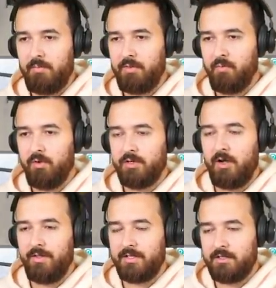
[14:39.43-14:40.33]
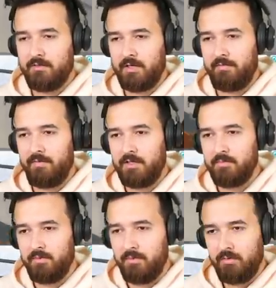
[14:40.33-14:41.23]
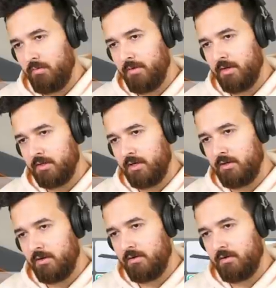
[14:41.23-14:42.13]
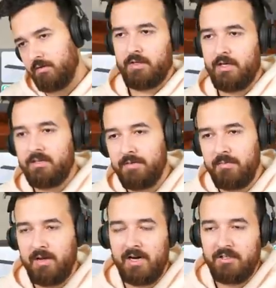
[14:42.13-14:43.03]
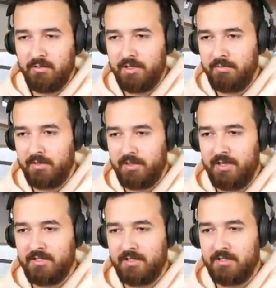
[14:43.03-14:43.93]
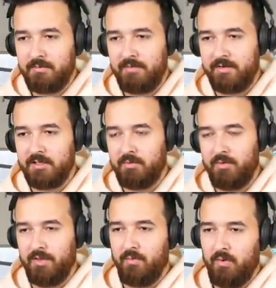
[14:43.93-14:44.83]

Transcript: I put the walls, oh, they still stay visible. Problem is I don't, cause I just want them, I just want them, these things to be visible when the